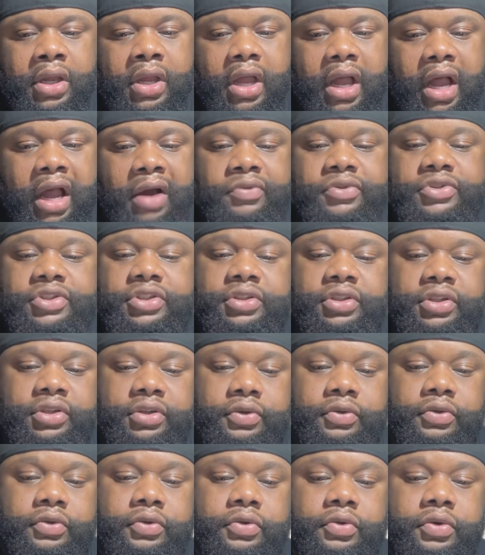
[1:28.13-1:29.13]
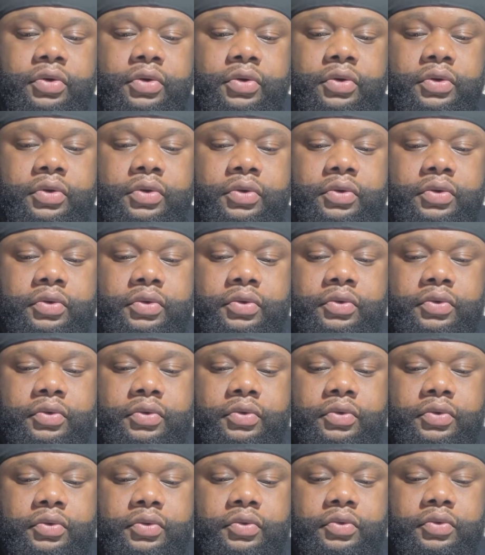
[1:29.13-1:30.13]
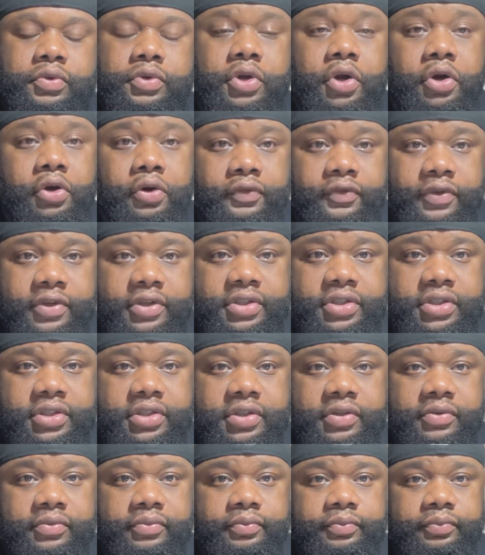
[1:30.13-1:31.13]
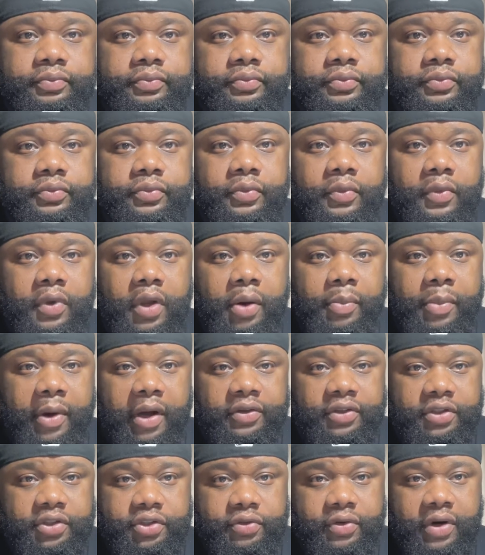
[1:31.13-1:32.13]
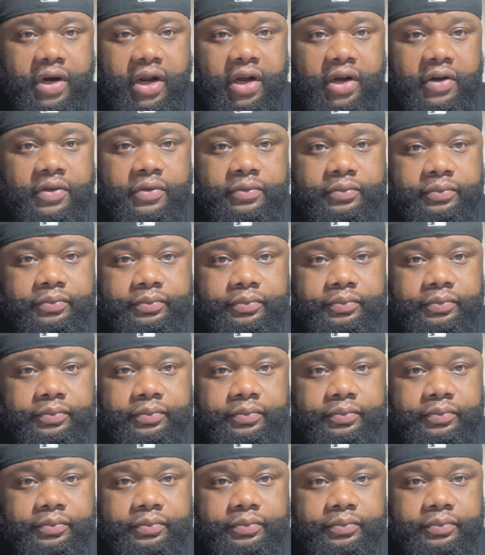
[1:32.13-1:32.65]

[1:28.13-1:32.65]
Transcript: I was a little nervous about the trial.